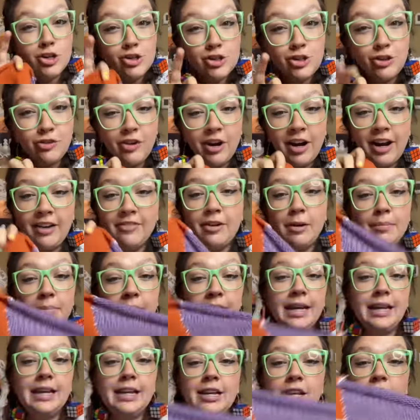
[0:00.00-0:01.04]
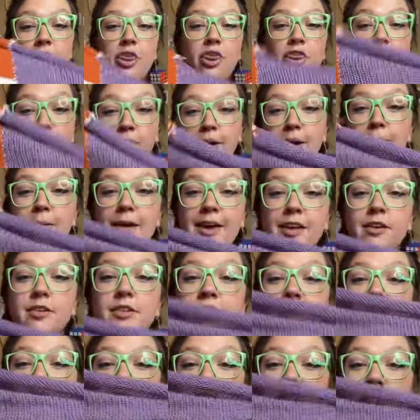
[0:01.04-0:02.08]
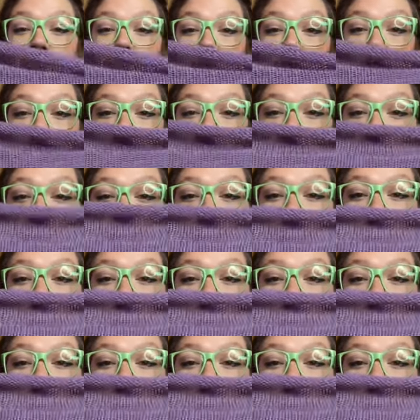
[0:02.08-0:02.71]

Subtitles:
So far, I've completed 3 panels of the skirt,